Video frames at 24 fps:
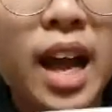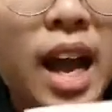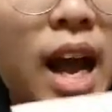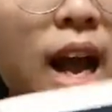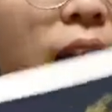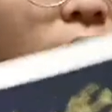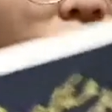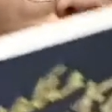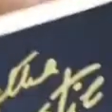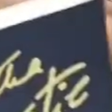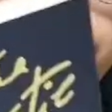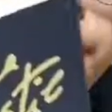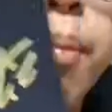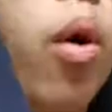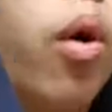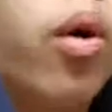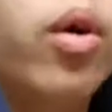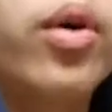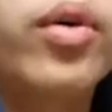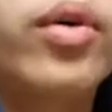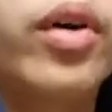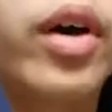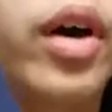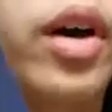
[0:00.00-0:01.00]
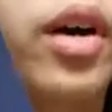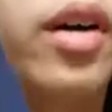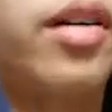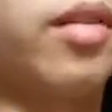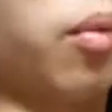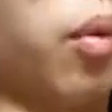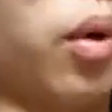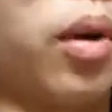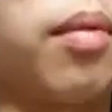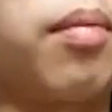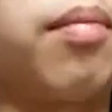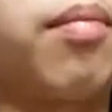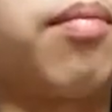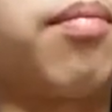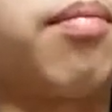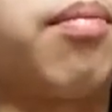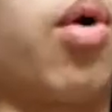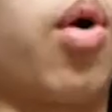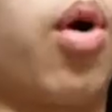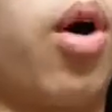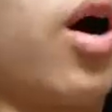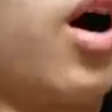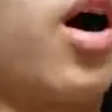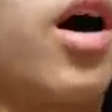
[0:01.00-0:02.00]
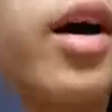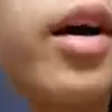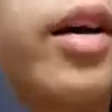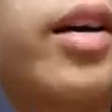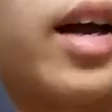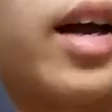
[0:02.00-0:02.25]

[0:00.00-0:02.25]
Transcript: uh, Poira, well, Pohar